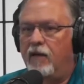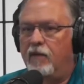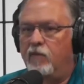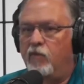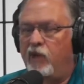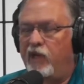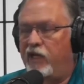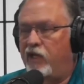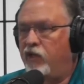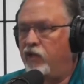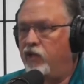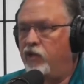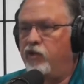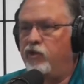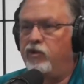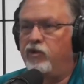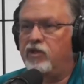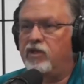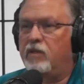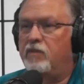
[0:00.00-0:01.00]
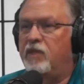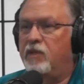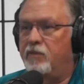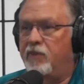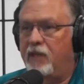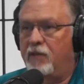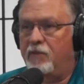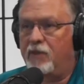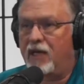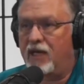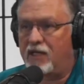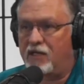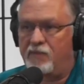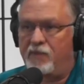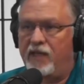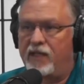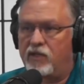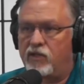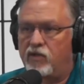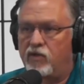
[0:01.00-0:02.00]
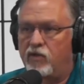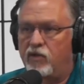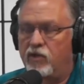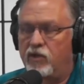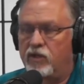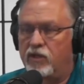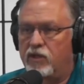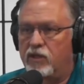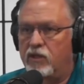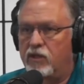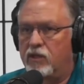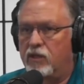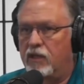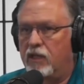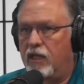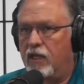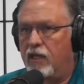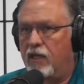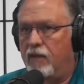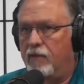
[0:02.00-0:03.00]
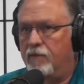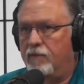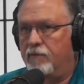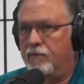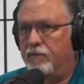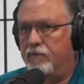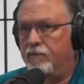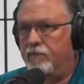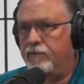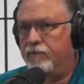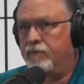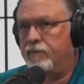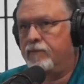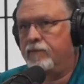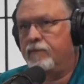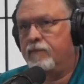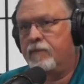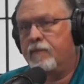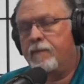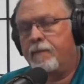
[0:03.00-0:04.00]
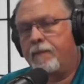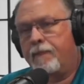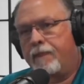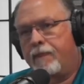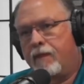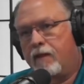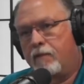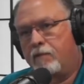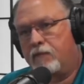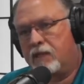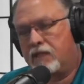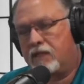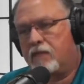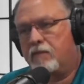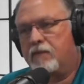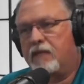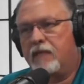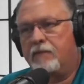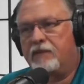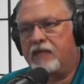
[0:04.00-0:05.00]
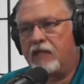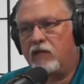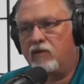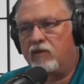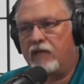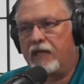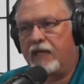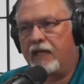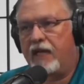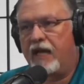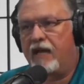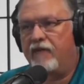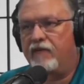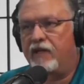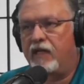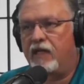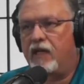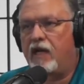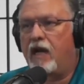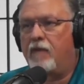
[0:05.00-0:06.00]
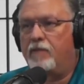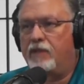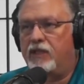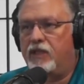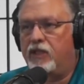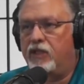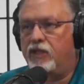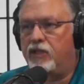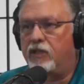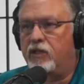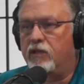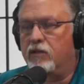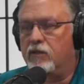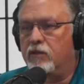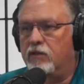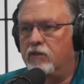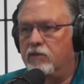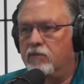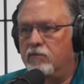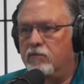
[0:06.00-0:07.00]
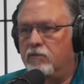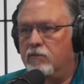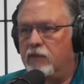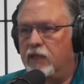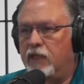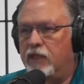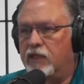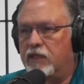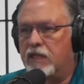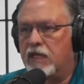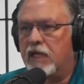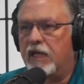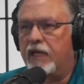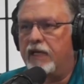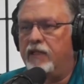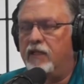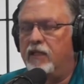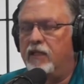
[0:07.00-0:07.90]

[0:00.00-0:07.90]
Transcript: We can do some of the big box pet stores, but sometimes they don't like having competition inside.